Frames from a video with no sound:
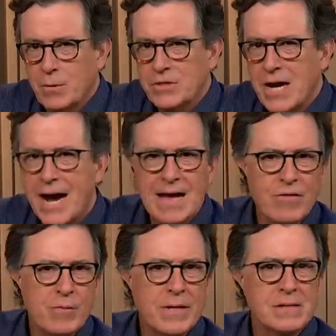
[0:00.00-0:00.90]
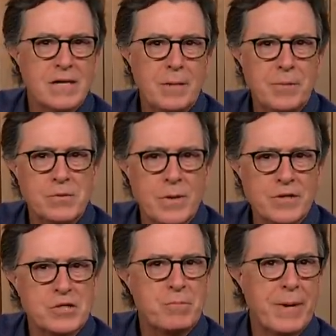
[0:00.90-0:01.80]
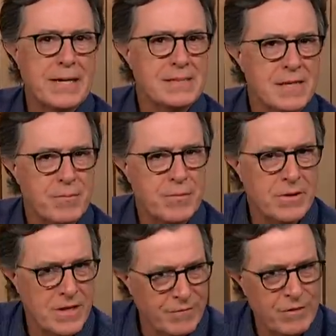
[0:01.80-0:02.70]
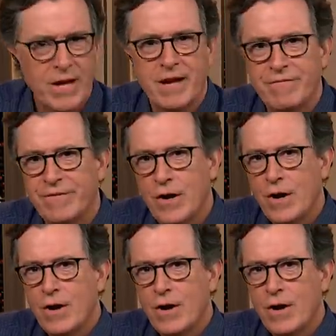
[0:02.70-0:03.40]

which either means couples want to spice up their love life,